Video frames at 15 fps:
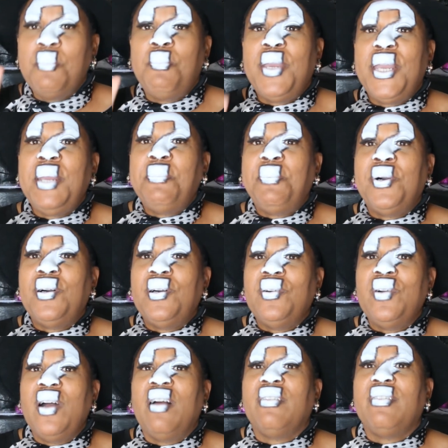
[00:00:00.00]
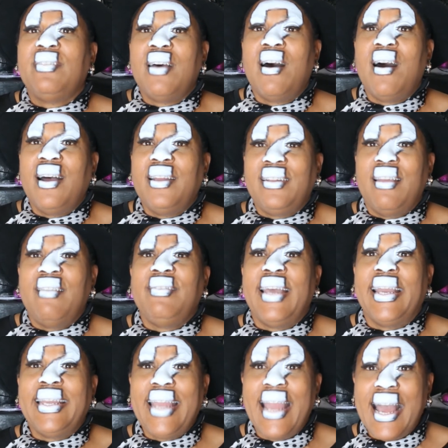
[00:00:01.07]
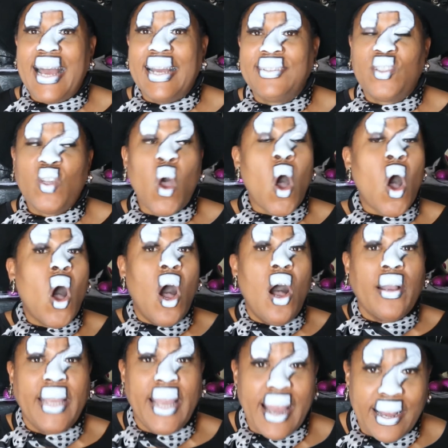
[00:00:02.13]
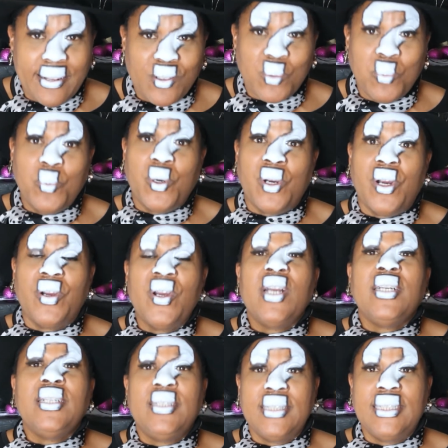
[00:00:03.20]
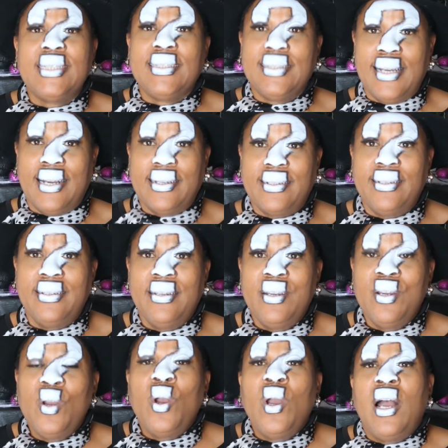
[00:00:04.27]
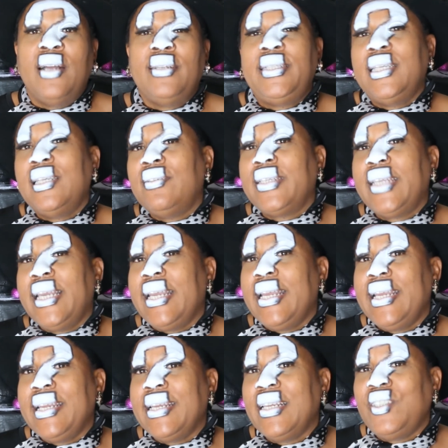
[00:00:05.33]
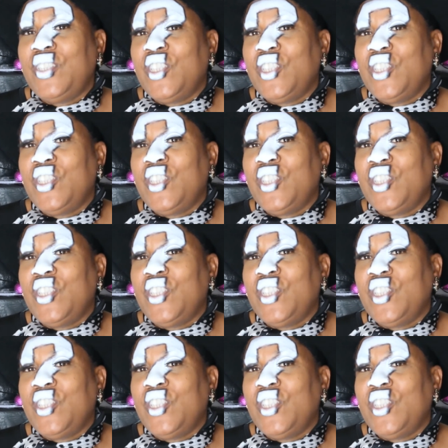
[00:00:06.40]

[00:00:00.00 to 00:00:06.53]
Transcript: people thought that cats, all cats, were good luck. Until King